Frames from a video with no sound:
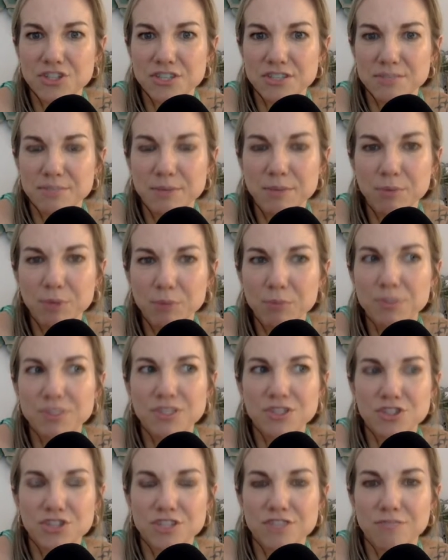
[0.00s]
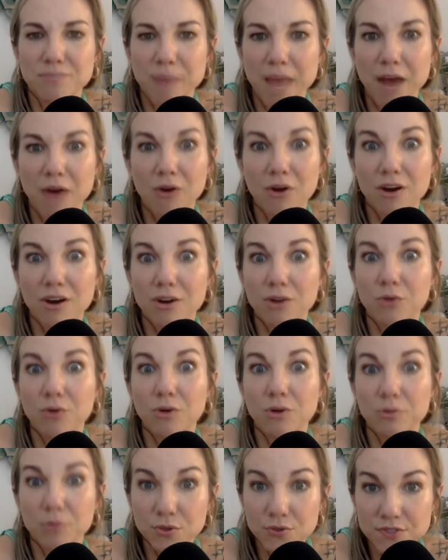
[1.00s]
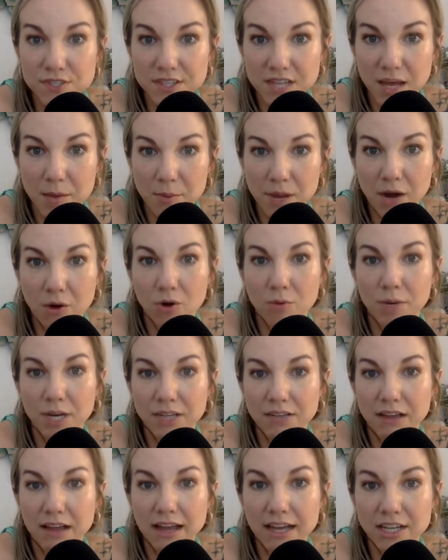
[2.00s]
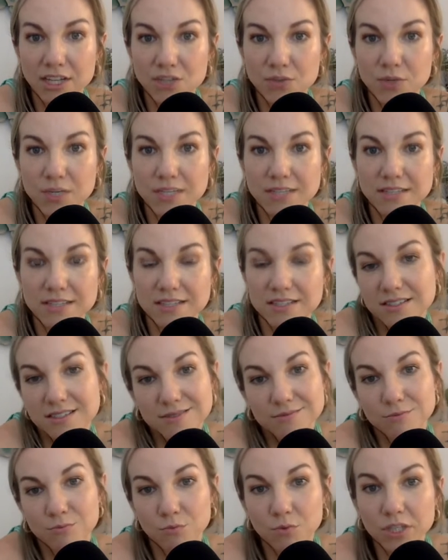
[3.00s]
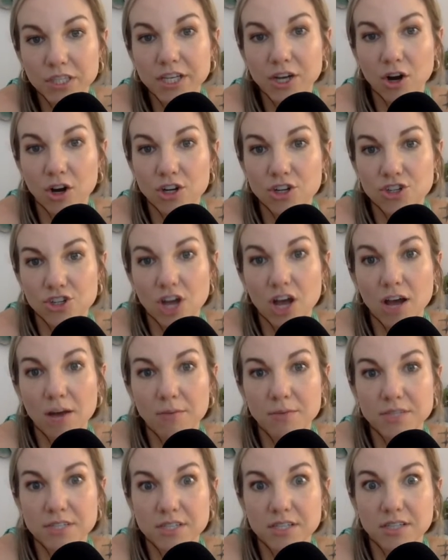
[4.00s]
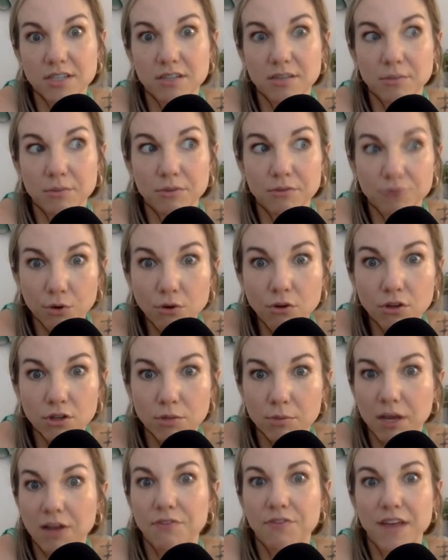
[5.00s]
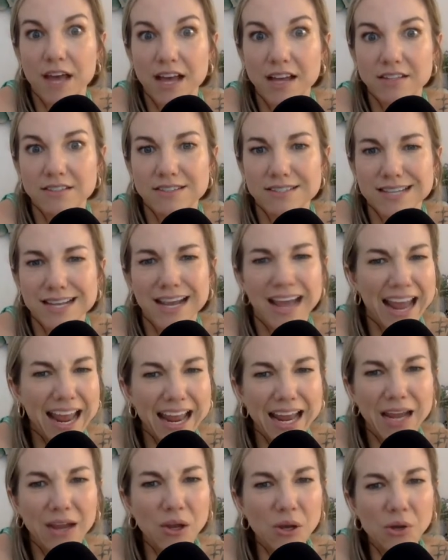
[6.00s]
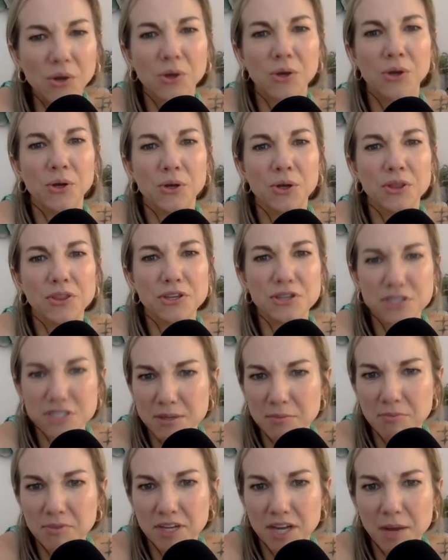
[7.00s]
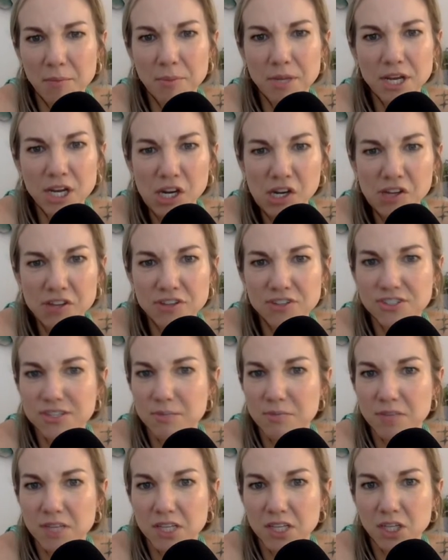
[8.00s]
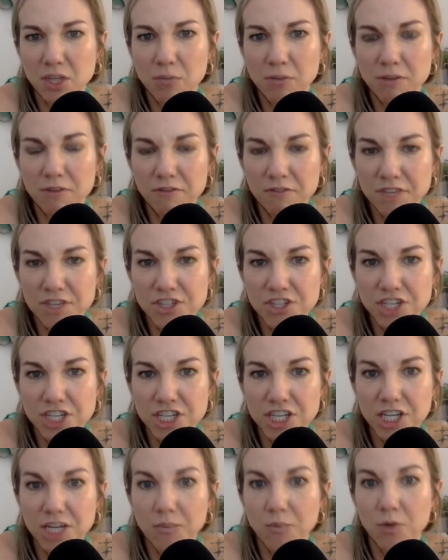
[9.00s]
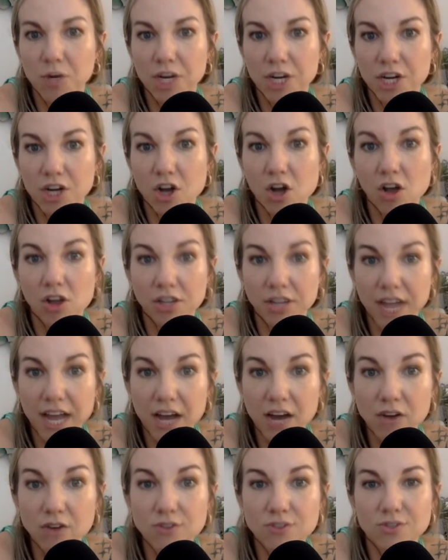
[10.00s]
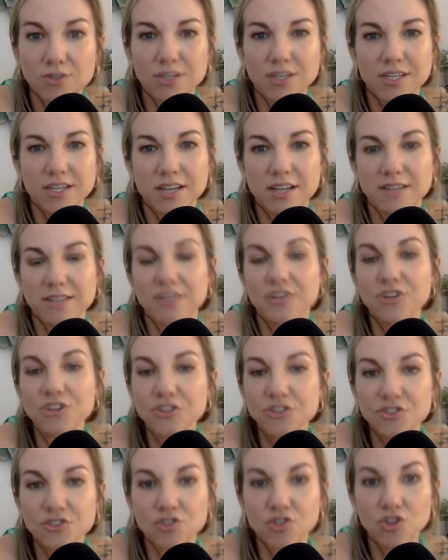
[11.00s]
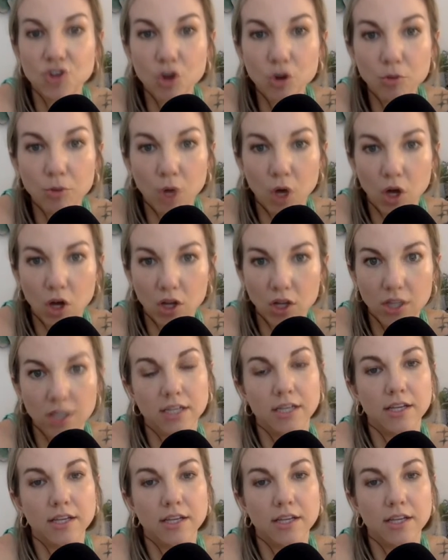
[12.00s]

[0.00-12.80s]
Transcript: people in positions of power who are abusing that power by lying to us. It's really our job to be vocal about that and say, hey, there's something up here, there's something a little bit fishy, and we're going to call it out so that it doesn't just snowball